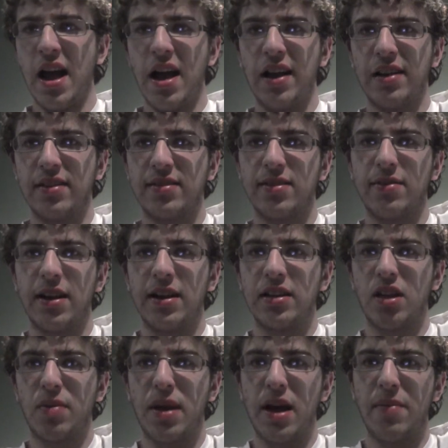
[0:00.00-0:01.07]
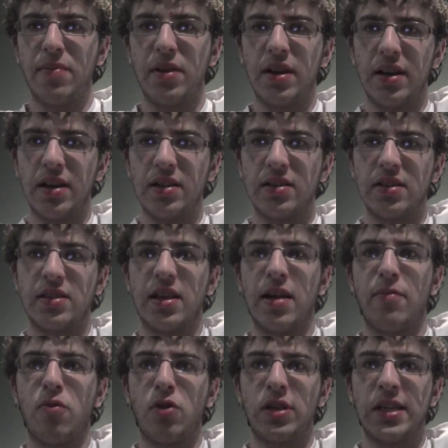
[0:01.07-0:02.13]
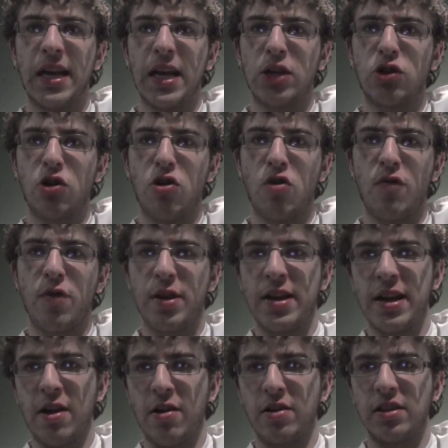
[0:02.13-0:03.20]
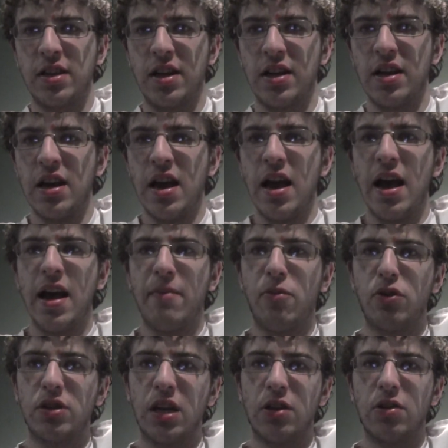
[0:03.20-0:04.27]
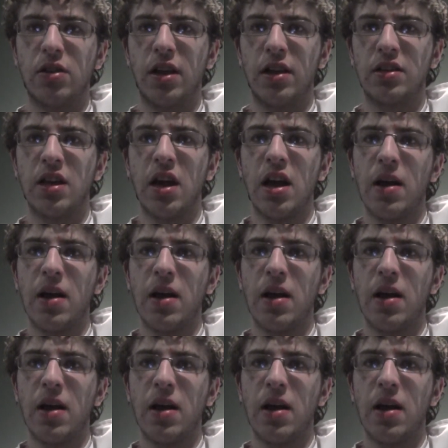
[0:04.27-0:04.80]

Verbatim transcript: And so what ends up happening is is that Poisandra overhears it, and Poisandra thinks,